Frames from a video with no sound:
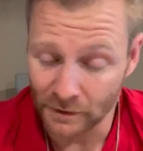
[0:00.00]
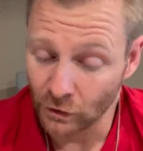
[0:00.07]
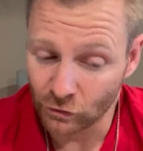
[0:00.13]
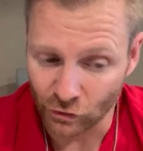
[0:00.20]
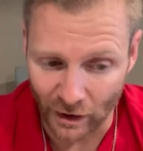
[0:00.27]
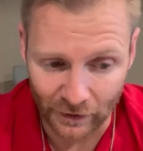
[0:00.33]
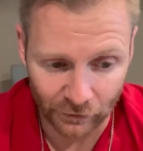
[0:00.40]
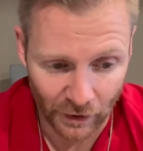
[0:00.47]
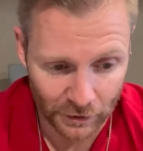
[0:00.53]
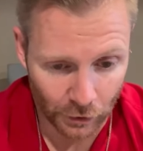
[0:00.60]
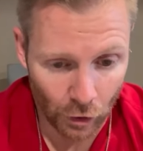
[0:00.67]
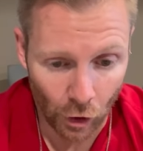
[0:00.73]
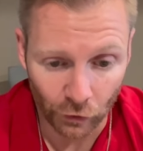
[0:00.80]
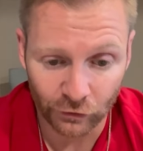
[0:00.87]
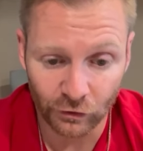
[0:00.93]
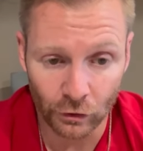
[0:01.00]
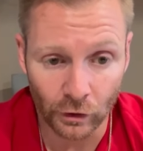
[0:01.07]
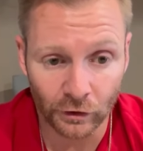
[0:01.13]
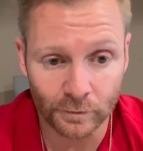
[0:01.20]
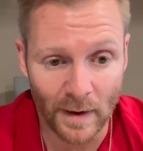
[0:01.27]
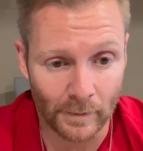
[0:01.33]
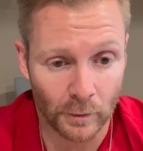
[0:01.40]
do translator calls too,
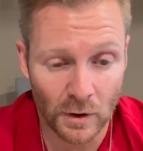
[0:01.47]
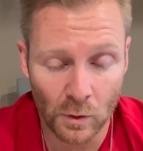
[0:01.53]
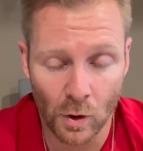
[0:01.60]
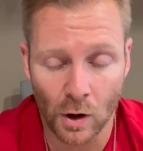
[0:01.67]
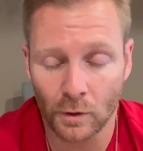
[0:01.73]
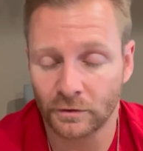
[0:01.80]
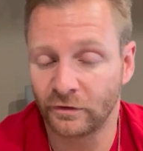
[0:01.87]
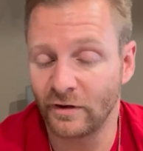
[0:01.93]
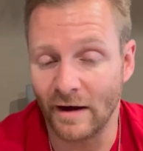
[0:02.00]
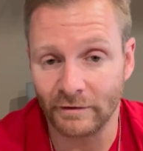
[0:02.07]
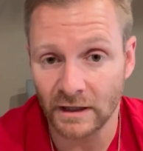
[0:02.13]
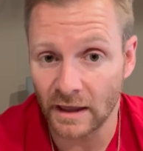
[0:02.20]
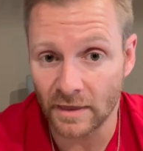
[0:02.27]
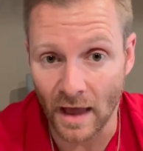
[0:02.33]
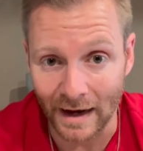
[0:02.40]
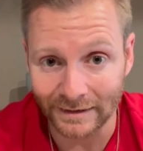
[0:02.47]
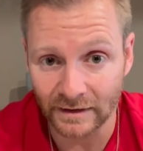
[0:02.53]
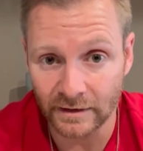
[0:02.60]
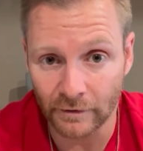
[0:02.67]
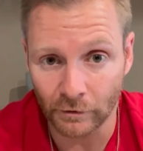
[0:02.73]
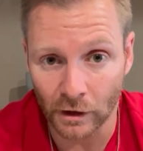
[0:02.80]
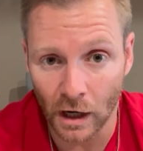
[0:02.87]
because remember, we work with 70 to 90
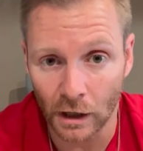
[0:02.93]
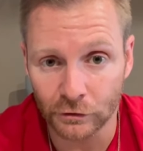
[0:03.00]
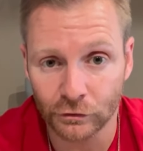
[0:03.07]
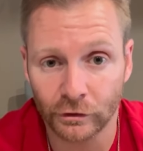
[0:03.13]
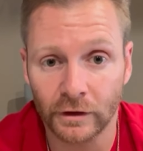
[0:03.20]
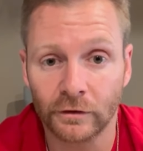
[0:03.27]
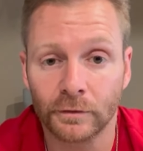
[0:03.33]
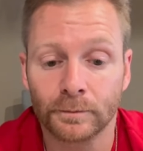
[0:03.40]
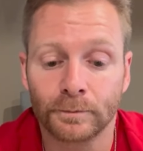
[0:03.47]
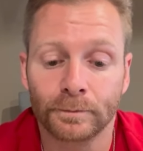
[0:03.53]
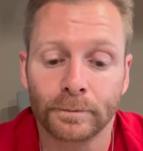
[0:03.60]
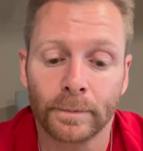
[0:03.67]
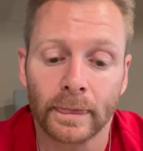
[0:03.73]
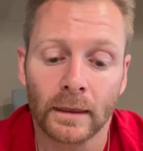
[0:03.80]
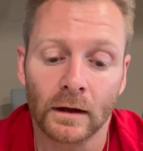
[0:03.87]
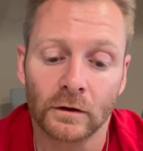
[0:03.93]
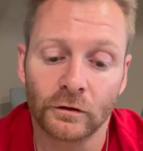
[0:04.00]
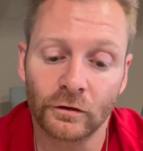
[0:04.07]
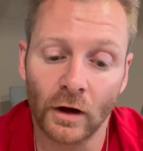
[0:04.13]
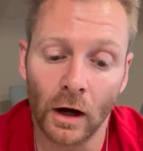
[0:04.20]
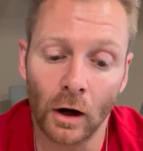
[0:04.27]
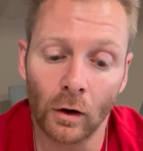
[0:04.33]
different countries.
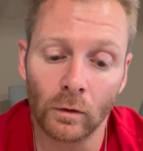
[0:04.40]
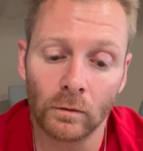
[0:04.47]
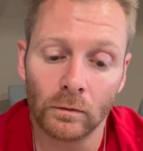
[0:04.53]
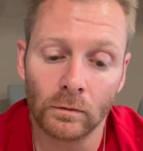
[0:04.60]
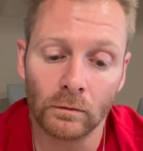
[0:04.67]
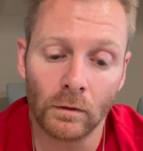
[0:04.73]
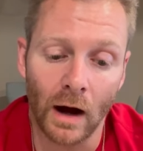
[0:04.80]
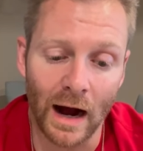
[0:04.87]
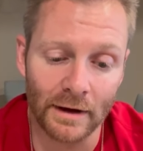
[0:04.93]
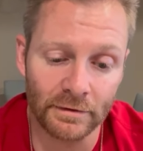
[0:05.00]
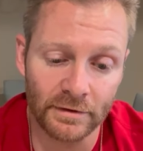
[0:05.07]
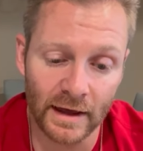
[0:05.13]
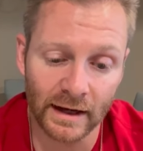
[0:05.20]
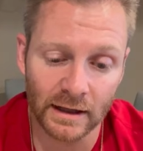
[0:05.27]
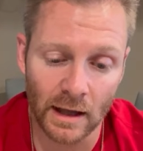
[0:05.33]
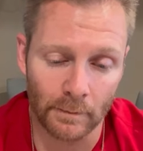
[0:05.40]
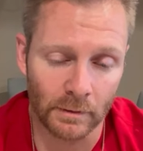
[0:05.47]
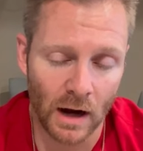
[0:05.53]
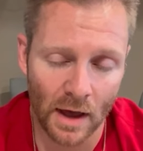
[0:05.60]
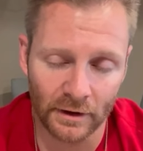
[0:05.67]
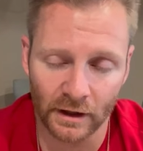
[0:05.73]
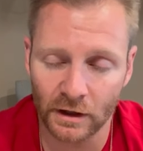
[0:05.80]
So I think, and I'm
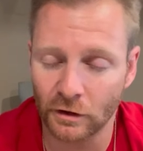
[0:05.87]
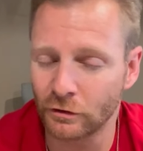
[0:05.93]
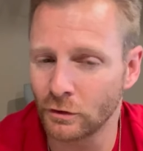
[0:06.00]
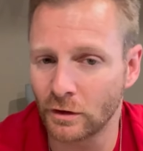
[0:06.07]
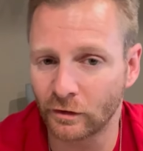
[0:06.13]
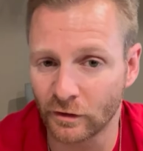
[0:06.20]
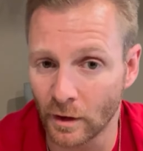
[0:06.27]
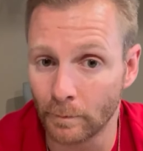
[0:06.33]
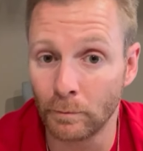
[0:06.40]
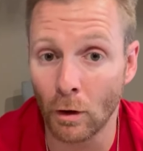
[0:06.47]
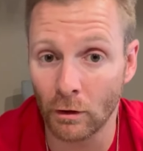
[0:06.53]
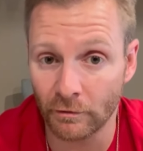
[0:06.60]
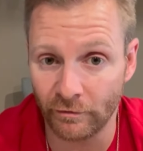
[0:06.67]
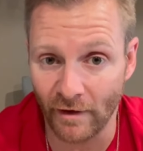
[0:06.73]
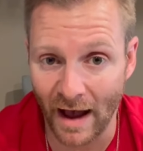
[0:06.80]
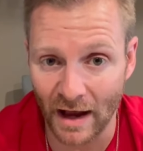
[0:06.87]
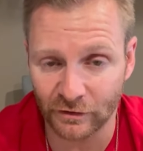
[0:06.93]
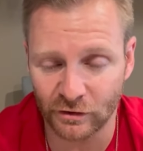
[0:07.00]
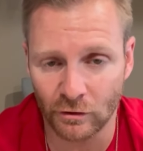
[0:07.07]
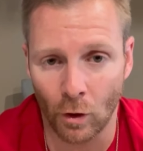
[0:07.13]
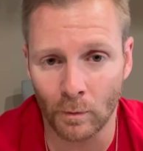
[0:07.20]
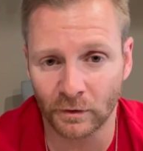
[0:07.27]
kind of going to do this in a bullet
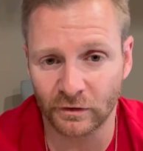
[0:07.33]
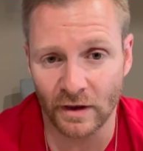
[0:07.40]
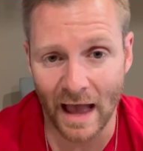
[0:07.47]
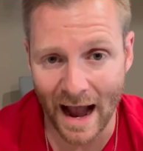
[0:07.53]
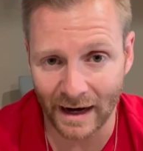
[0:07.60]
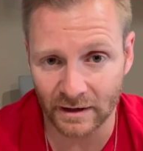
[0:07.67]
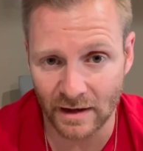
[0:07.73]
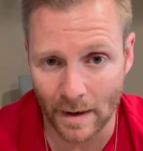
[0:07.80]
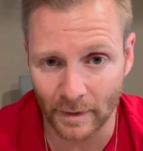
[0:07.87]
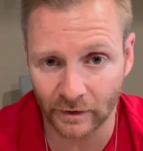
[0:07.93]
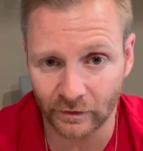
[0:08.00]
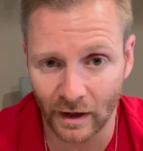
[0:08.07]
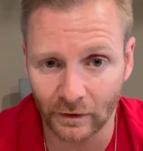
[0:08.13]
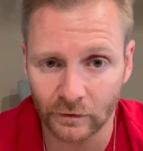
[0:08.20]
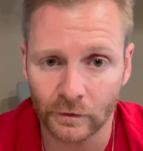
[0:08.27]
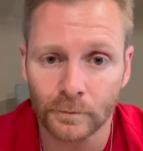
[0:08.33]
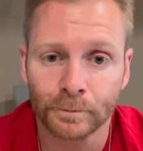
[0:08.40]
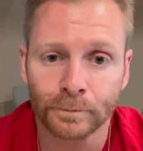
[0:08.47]
fashion, almost in an academic sense.